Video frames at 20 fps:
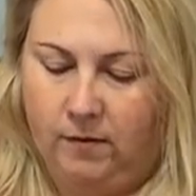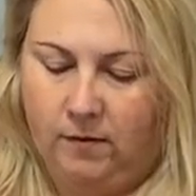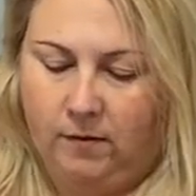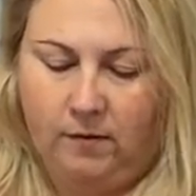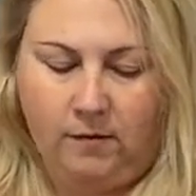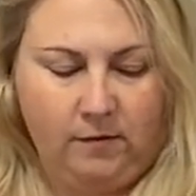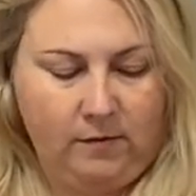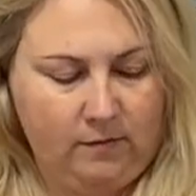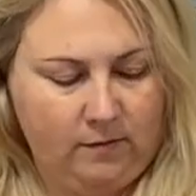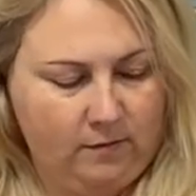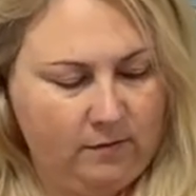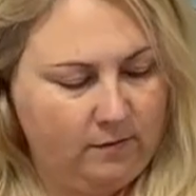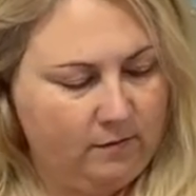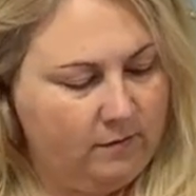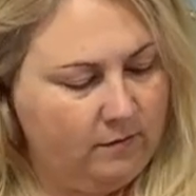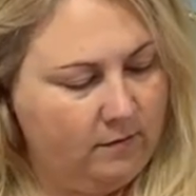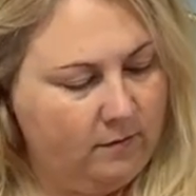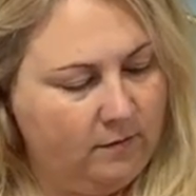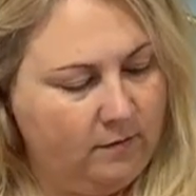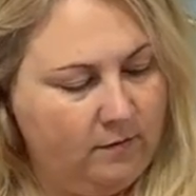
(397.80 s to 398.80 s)

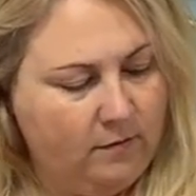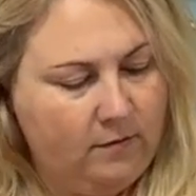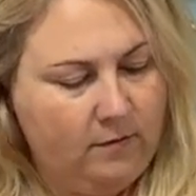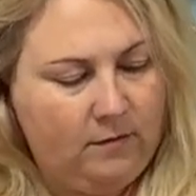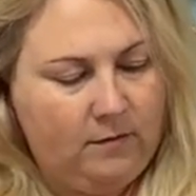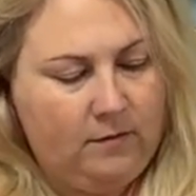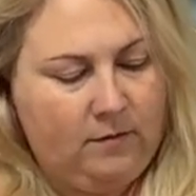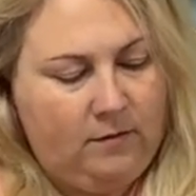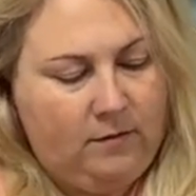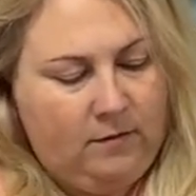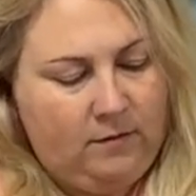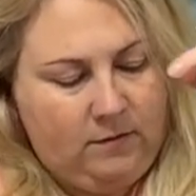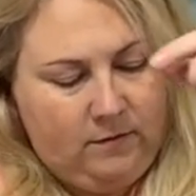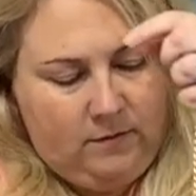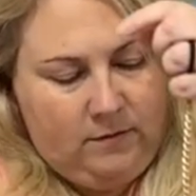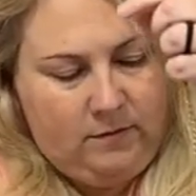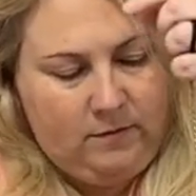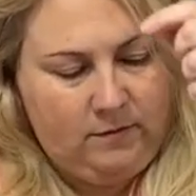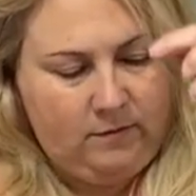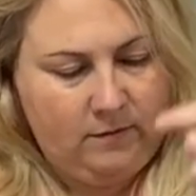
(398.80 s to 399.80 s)

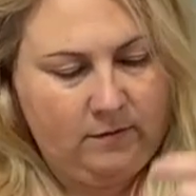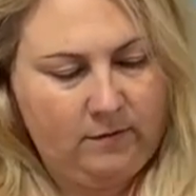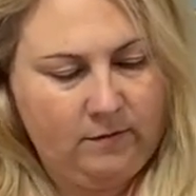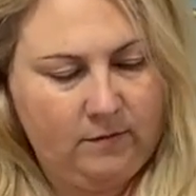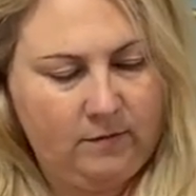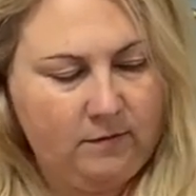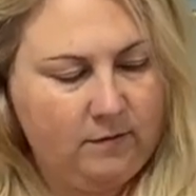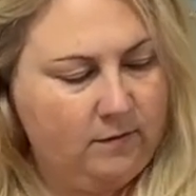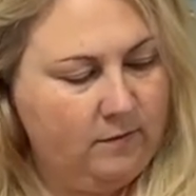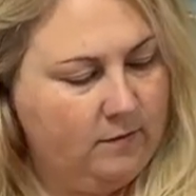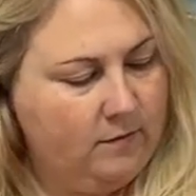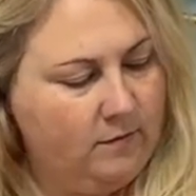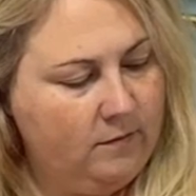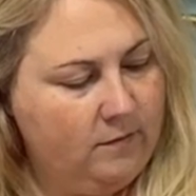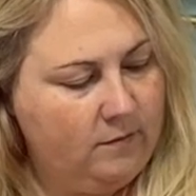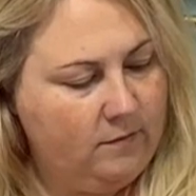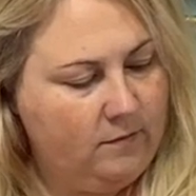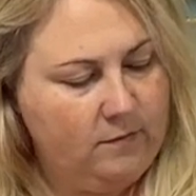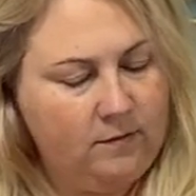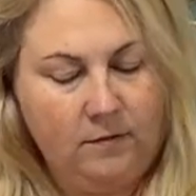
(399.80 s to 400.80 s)

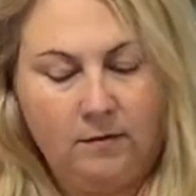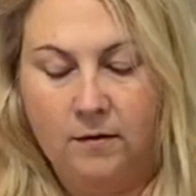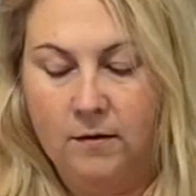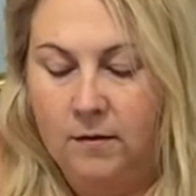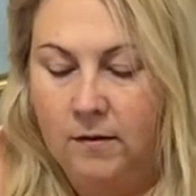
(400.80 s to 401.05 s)
Nothing is said.